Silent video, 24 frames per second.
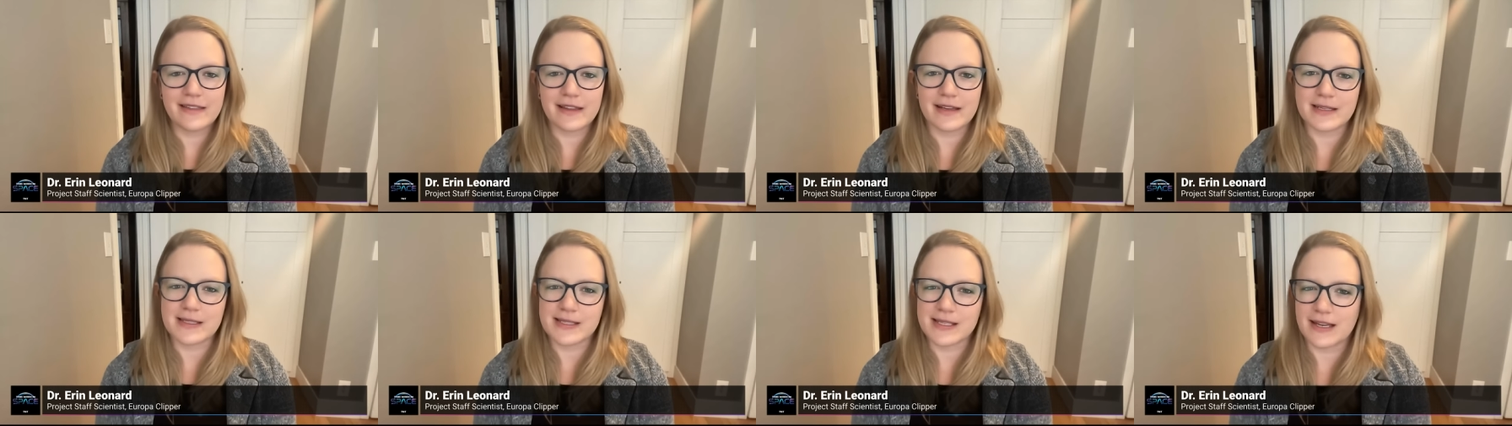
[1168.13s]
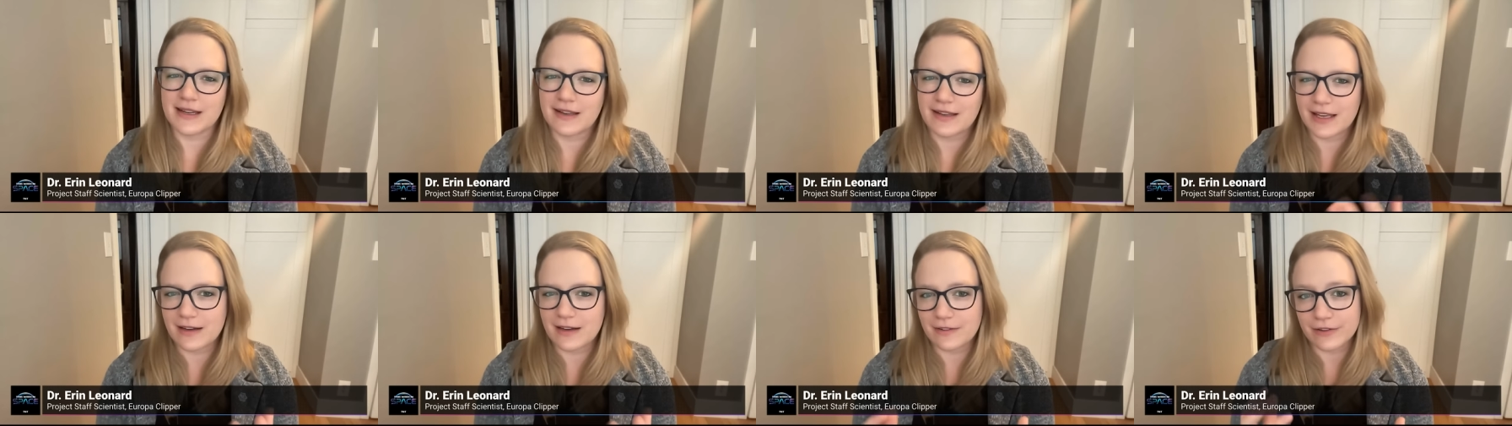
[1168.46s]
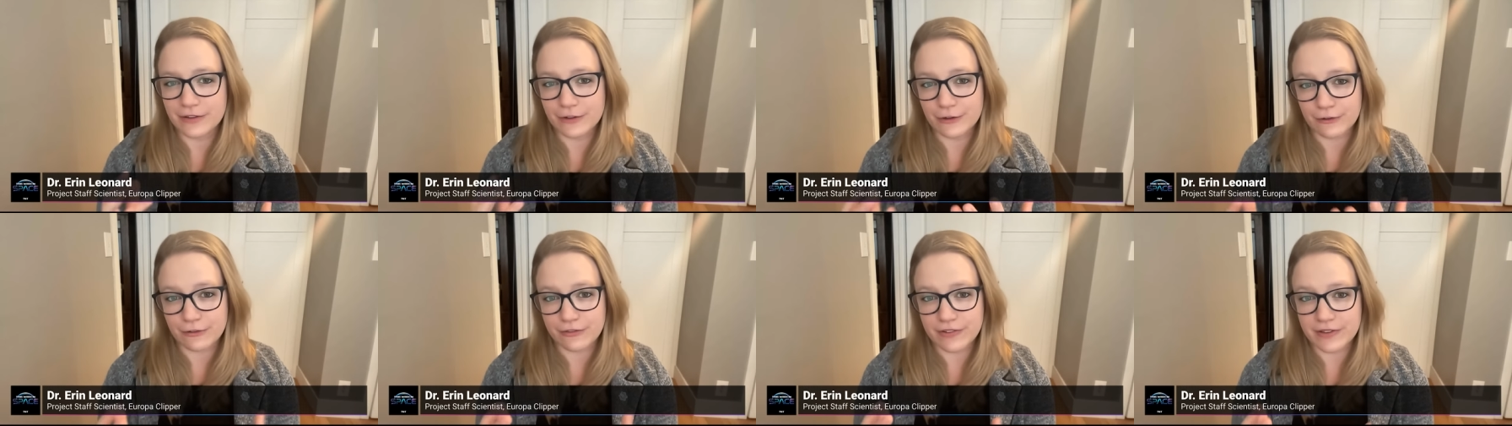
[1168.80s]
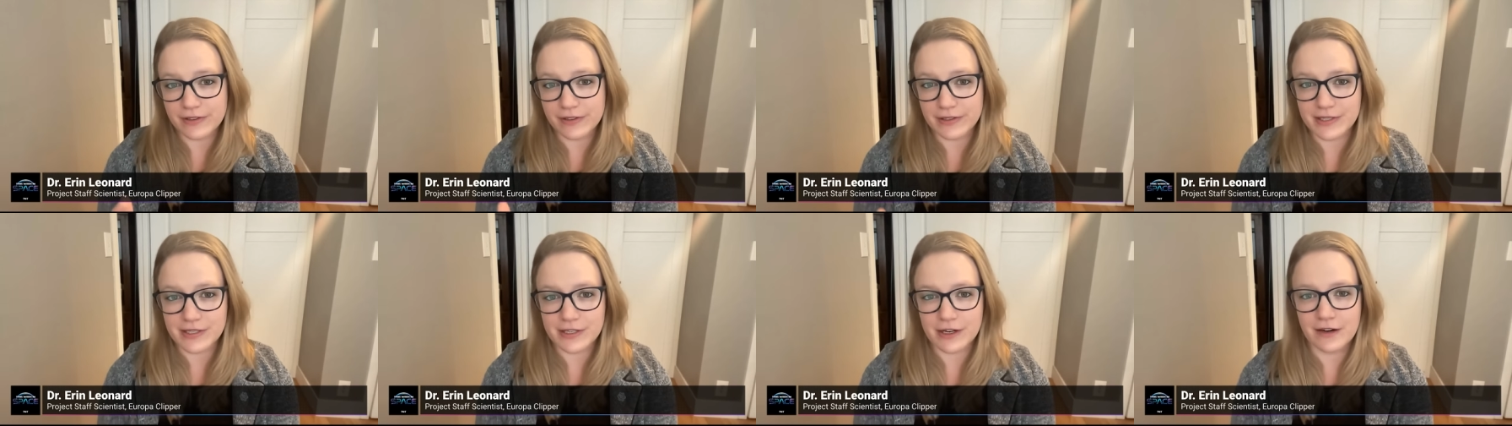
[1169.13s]
things that get a little
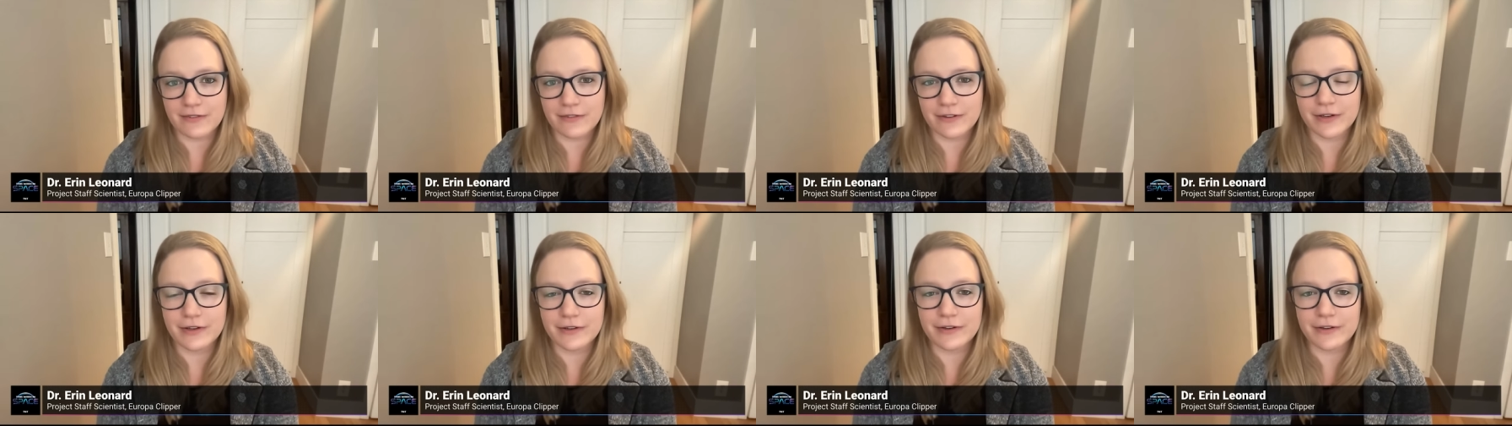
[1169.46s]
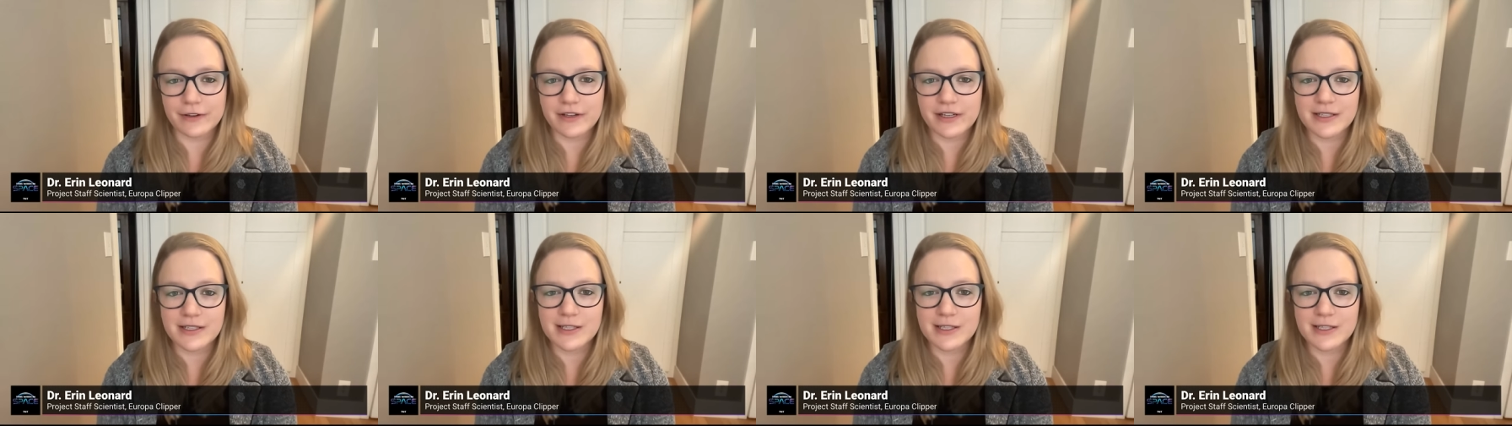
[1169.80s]
philosophical.